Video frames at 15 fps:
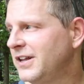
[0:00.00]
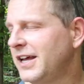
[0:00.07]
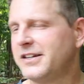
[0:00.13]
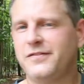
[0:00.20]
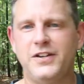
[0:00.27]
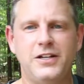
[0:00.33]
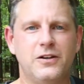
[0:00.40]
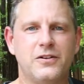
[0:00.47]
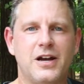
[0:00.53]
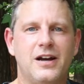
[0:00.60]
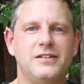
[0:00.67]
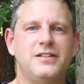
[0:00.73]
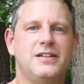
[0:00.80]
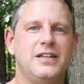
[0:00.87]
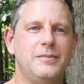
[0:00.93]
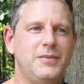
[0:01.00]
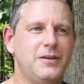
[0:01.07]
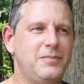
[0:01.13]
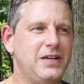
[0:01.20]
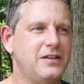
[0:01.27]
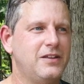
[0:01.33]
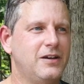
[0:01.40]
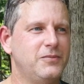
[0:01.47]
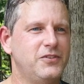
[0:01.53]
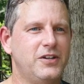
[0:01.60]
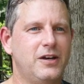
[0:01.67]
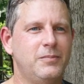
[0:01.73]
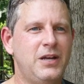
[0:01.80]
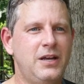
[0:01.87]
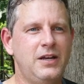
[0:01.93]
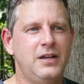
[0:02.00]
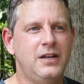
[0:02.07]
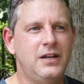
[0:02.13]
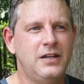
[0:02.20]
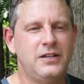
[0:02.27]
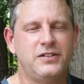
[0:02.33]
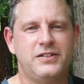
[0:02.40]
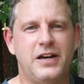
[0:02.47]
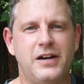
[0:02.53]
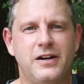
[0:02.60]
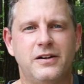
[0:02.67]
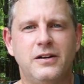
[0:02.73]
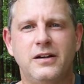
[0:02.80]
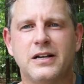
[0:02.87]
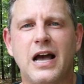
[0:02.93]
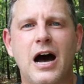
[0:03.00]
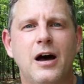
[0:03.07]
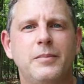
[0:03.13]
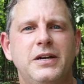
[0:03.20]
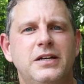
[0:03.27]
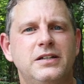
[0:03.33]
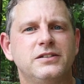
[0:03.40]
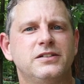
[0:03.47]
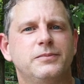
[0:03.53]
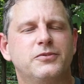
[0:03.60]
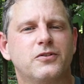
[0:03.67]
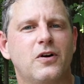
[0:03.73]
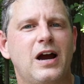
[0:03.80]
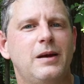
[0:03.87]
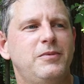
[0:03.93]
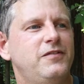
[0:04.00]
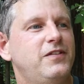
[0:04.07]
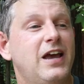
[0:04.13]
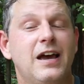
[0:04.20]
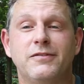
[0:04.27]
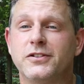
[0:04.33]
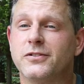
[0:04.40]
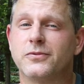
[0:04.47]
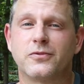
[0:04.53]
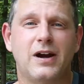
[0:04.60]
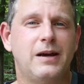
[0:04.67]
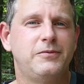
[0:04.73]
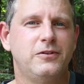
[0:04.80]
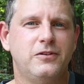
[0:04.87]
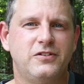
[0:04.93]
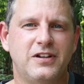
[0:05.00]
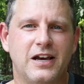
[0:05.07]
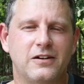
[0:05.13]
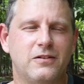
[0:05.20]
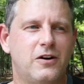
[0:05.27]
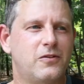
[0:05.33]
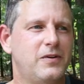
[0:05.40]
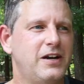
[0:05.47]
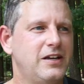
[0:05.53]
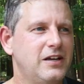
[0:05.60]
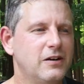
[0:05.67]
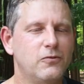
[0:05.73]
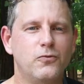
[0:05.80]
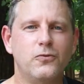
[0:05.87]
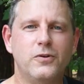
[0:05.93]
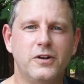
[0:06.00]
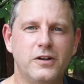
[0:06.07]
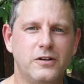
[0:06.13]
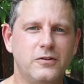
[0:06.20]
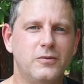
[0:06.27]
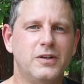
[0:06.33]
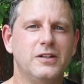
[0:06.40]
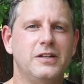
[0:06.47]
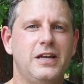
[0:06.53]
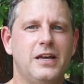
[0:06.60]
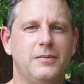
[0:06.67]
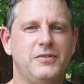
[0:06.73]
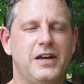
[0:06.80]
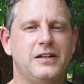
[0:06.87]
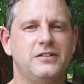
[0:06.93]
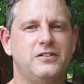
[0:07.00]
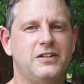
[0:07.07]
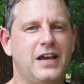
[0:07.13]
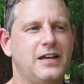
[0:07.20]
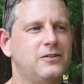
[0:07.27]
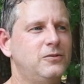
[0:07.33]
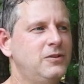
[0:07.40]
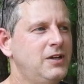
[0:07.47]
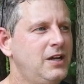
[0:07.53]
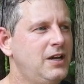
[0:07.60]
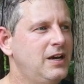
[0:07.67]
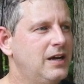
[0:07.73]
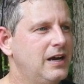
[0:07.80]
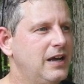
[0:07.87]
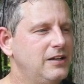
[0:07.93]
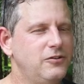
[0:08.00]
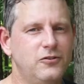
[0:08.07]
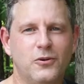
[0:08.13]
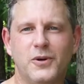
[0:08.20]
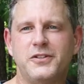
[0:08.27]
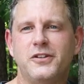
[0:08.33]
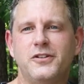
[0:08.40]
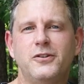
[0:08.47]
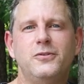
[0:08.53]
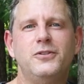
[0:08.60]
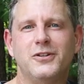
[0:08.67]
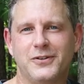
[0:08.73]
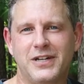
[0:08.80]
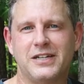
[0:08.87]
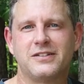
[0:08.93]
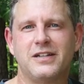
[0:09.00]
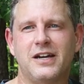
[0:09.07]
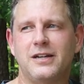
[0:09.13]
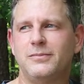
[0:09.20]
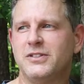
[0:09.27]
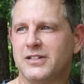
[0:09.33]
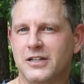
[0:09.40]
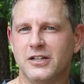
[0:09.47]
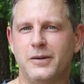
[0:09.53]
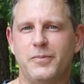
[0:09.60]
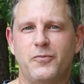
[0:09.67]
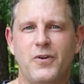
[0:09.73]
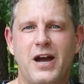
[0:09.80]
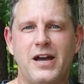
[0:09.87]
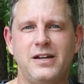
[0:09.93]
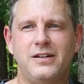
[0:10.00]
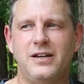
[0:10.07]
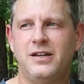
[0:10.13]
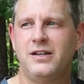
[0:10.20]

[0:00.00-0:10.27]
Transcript: you like the video content, give me a big thumbs up. Share, comment, subscribe if you haven't subscribed to the channel already. It really, really helps out the channel. And you know what to do. Till next time, skill up and ride,